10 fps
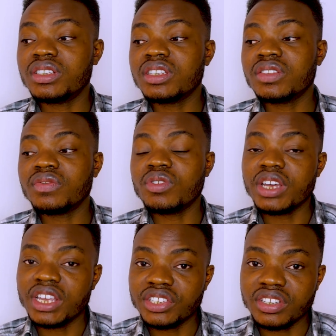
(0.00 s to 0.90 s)
This is for
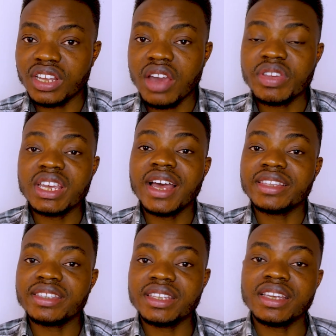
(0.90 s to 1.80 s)
engineering
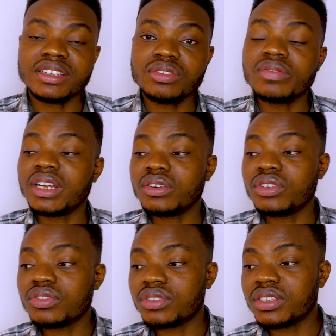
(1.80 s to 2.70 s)
and tech. So if you are
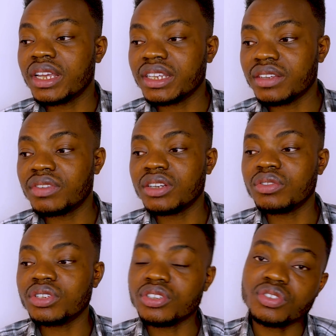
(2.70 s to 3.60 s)
going to tech, if you are
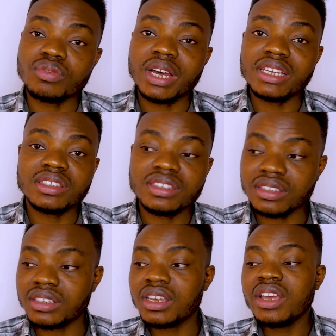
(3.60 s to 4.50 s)
going into
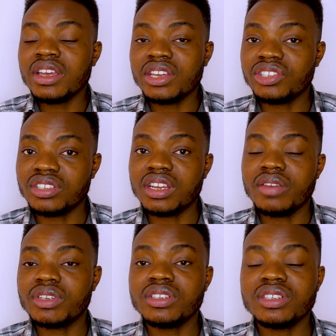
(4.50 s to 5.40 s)
IT
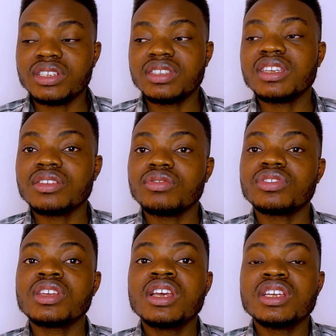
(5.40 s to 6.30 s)
engineering, the T
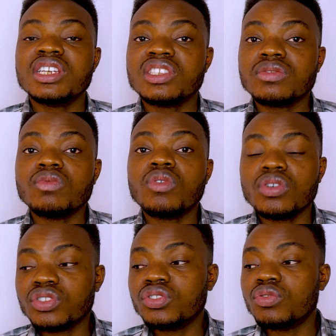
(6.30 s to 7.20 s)
course is
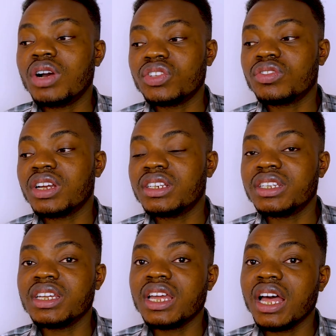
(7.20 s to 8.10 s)
what you
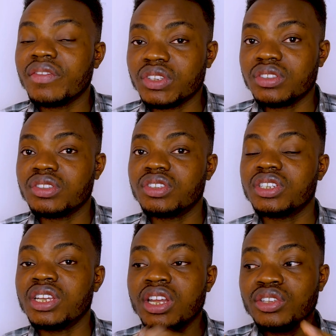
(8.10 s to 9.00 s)
actually have to
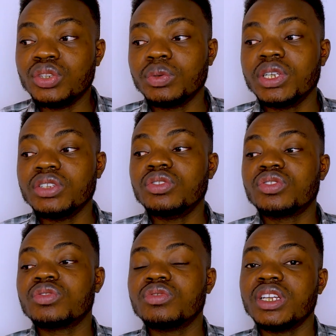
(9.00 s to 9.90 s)
study during your
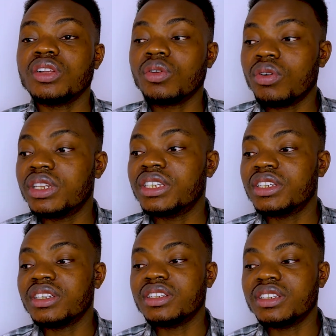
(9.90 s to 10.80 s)
student
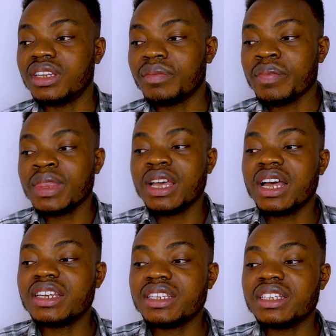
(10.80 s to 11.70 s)
college year.
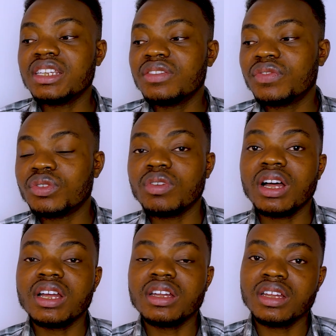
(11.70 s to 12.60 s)
And if you
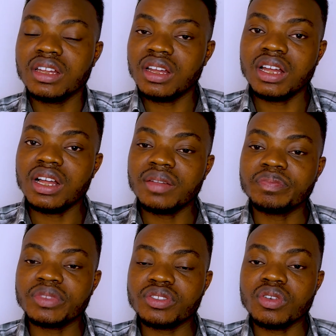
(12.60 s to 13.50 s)
are
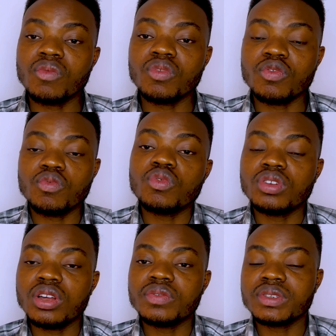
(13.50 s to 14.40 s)
someone who
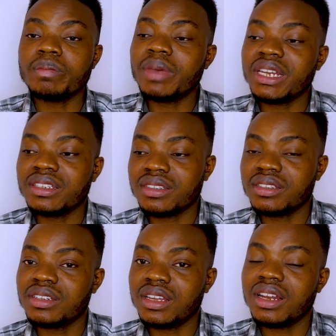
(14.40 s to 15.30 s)
loves
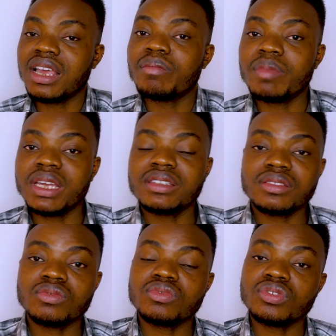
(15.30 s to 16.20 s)
medicine, like med
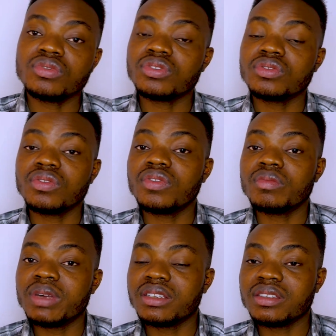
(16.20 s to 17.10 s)
school, you want to go for
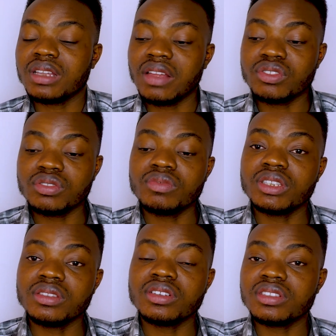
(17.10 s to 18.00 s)
med, you have to do
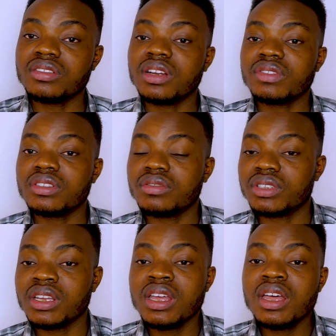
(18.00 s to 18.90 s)
with nursing, you have to do
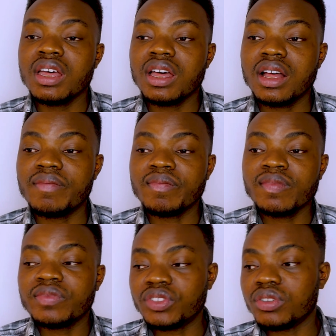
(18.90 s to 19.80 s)
with
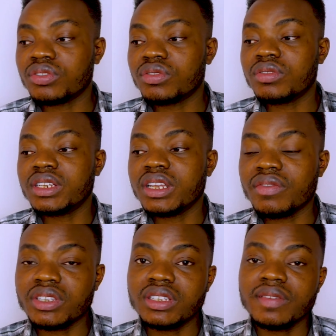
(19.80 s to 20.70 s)
doctor and
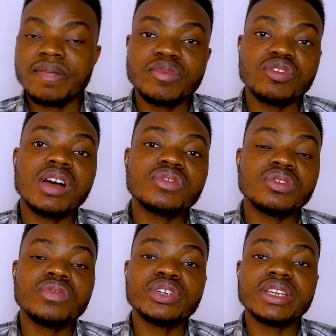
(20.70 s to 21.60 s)
everything, you have to
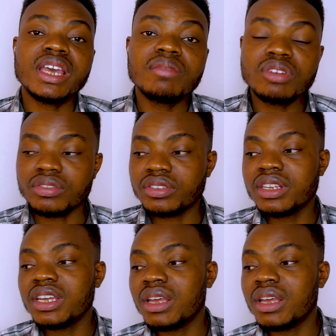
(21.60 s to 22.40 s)
go for the M course.